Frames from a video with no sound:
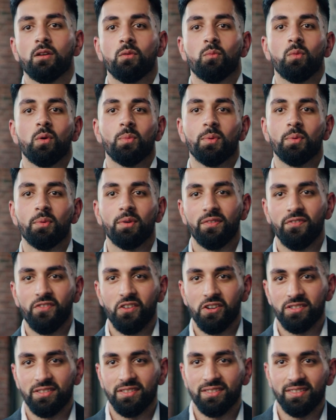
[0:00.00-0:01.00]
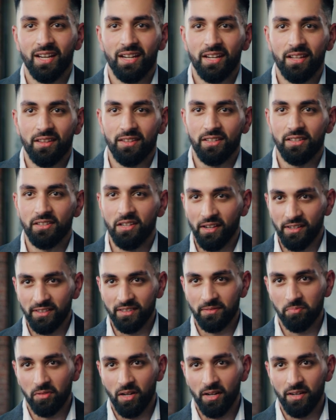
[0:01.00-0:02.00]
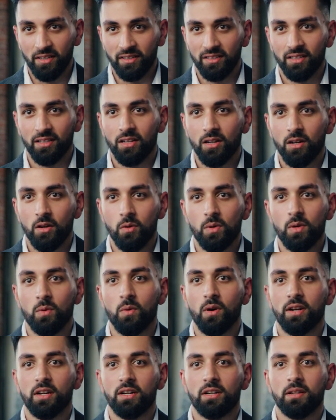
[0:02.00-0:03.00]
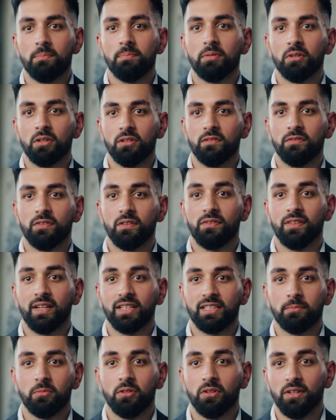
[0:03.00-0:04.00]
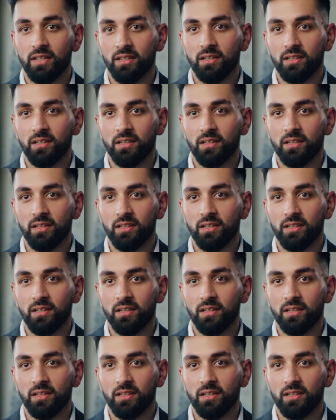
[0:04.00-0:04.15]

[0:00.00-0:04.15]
When we were first designing the Adonis product, we wanted to build for flexibility.